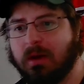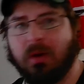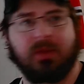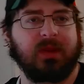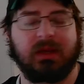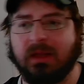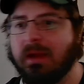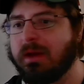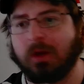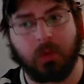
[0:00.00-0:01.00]
think
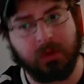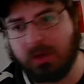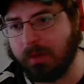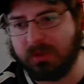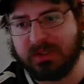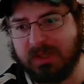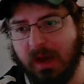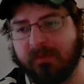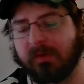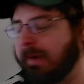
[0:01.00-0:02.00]
Kirill Kaprizov,
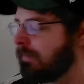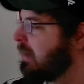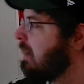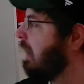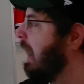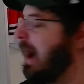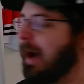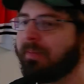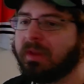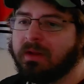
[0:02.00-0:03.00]
right?
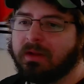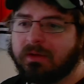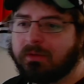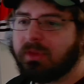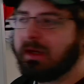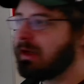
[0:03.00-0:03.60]
Think